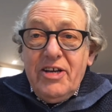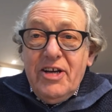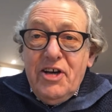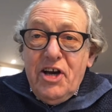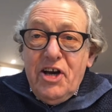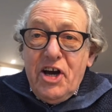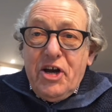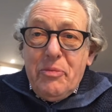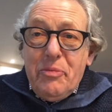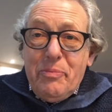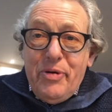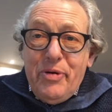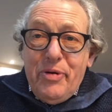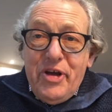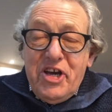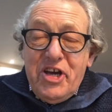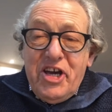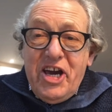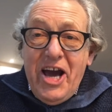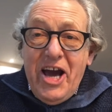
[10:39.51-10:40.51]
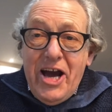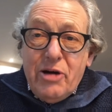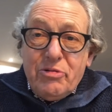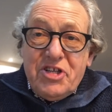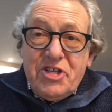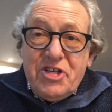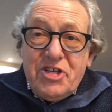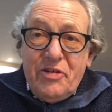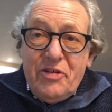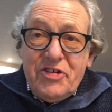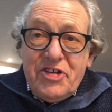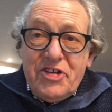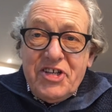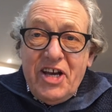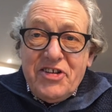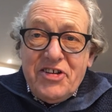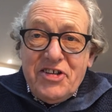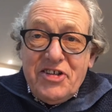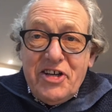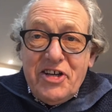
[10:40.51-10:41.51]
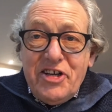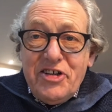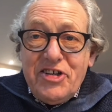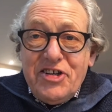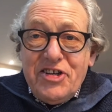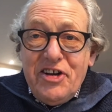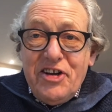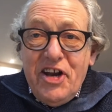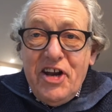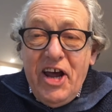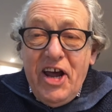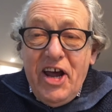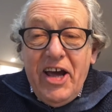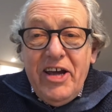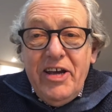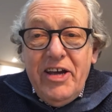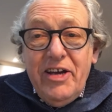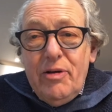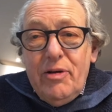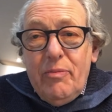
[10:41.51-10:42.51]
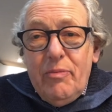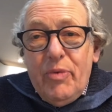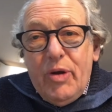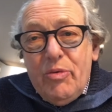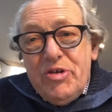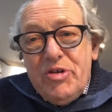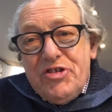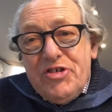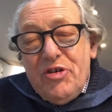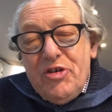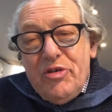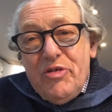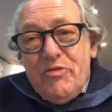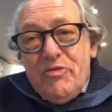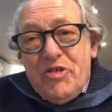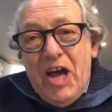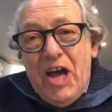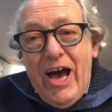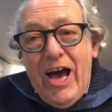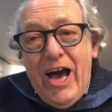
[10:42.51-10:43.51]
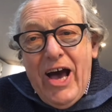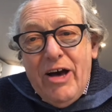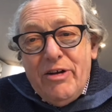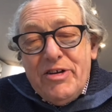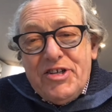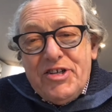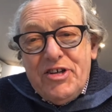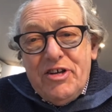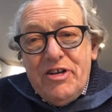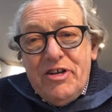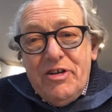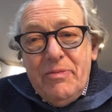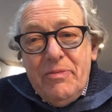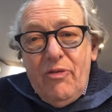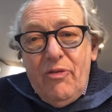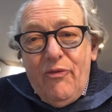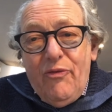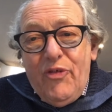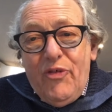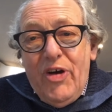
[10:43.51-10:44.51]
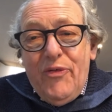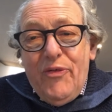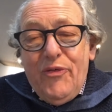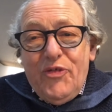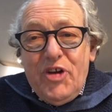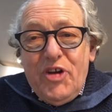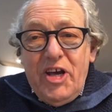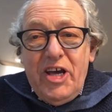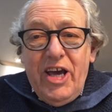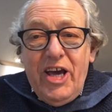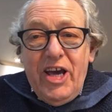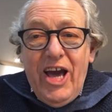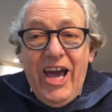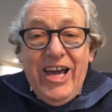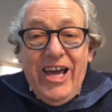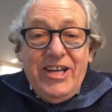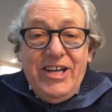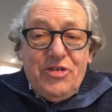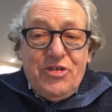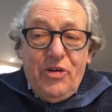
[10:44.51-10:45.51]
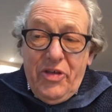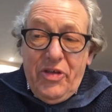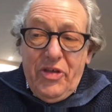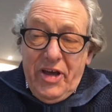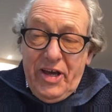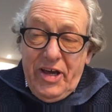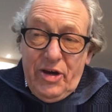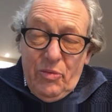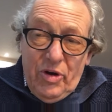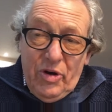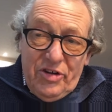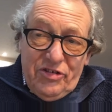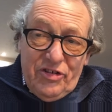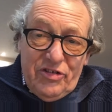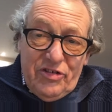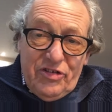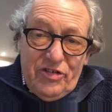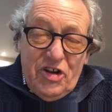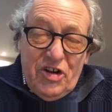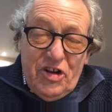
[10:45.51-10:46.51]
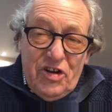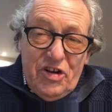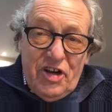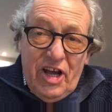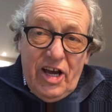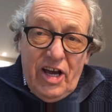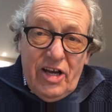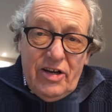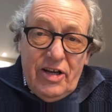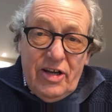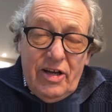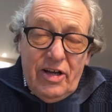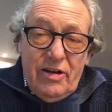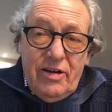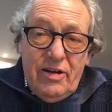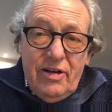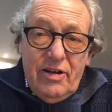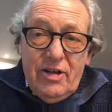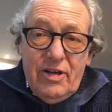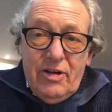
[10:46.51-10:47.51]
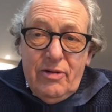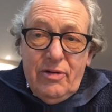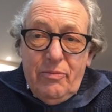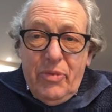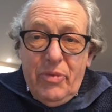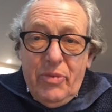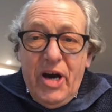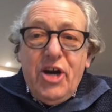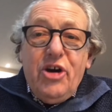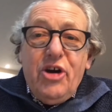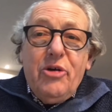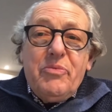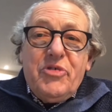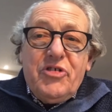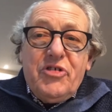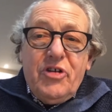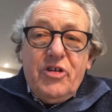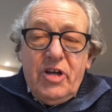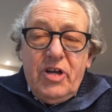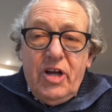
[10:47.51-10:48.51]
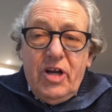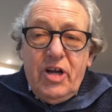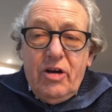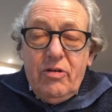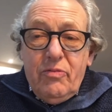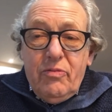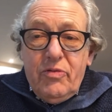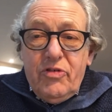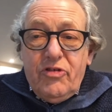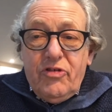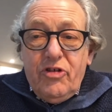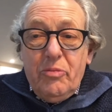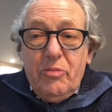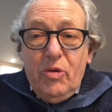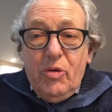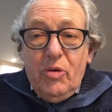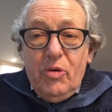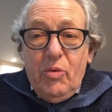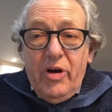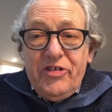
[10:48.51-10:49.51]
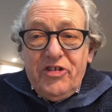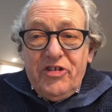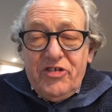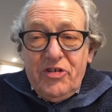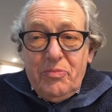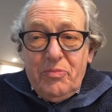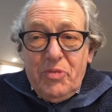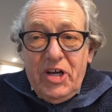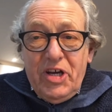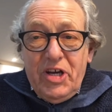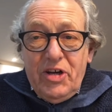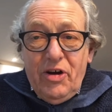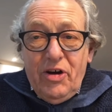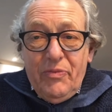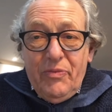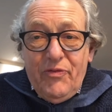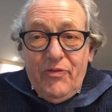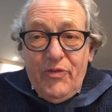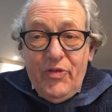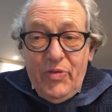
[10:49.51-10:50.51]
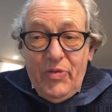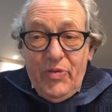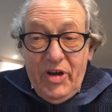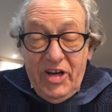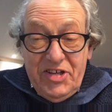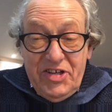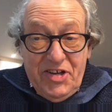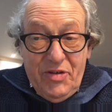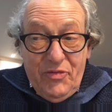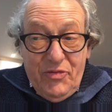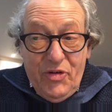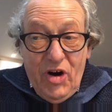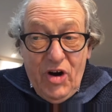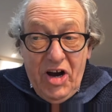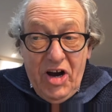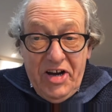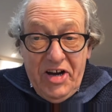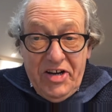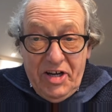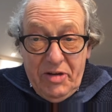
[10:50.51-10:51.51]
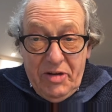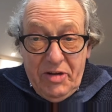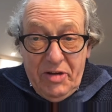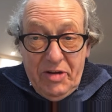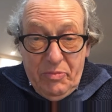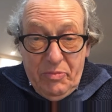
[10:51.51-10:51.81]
a complete count on Saturday and Sunday. But it was sort of down to 58, I think it was, on Sunday, and then back up to, double what it had been on Thursday, Friday. But